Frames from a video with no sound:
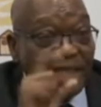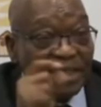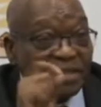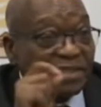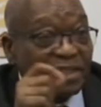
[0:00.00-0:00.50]

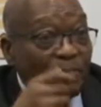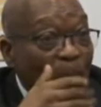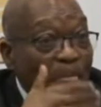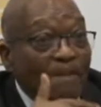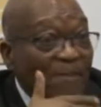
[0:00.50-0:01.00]
ANC?
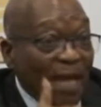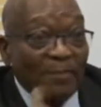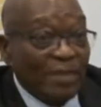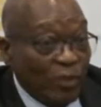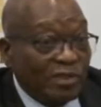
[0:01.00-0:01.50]
I
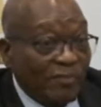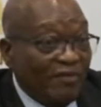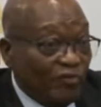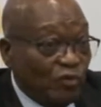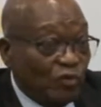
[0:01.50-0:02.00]
mean, those are
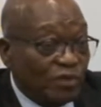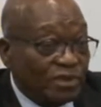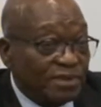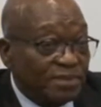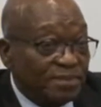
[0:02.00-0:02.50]
my
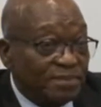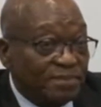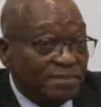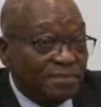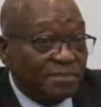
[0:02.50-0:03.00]
views.
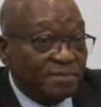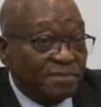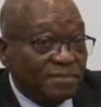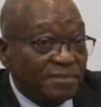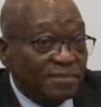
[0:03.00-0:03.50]

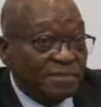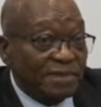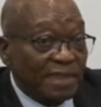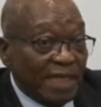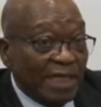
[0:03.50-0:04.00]

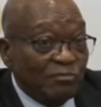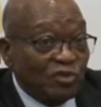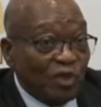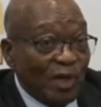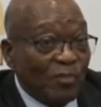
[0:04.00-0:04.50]
Okay. And I'm
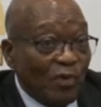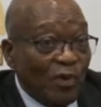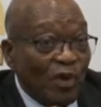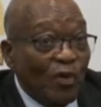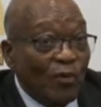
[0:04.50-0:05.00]
sure
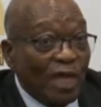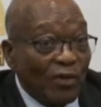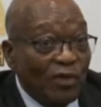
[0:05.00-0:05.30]
we are